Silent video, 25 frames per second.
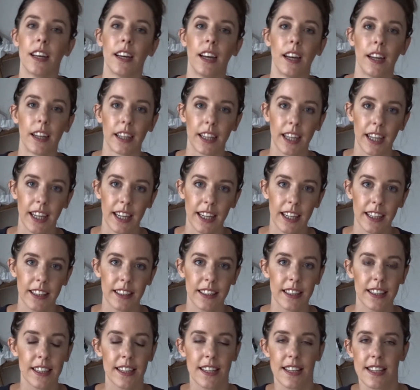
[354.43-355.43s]

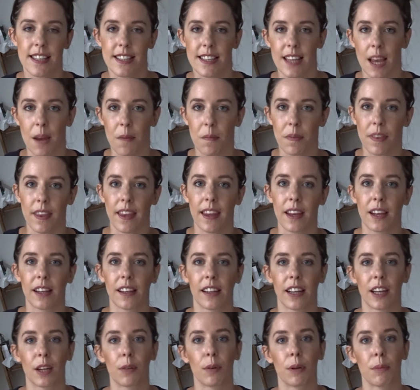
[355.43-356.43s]
Again, same thing
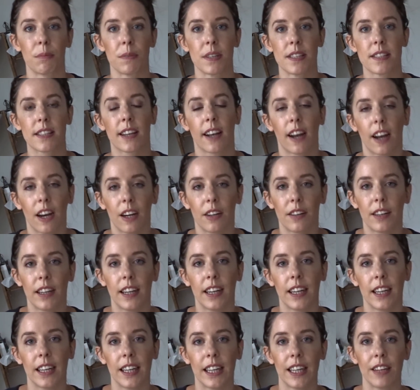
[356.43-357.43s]
like with mascara.